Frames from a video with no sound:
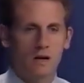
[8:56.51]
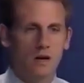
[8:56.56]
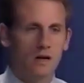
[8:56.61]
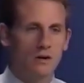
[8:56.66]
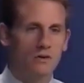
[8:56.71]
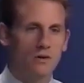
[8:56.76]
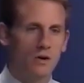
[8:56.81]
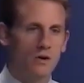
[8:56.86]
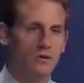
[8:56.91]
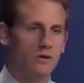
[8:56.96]
I
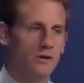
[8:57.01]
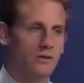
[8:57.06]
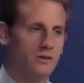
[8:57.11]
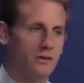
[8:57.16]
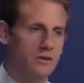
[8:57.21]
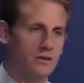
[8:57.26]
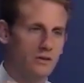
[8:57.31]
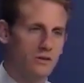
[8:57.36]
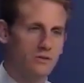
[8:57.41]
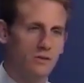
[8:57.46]
know that
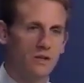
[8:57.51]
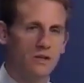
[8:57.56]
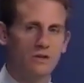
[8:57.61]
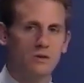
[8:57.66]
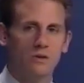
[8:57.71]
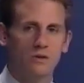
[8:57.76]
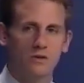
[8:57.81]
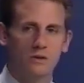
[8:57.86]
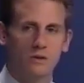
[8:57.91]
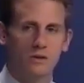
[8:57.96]
this
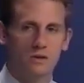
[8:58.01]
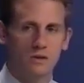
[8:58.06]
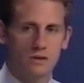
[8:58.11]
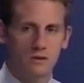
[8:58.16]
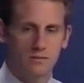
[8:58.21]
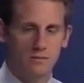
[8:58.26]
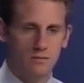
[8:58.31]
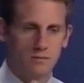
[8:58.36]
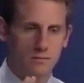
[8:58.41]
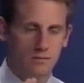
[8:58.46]
structure or this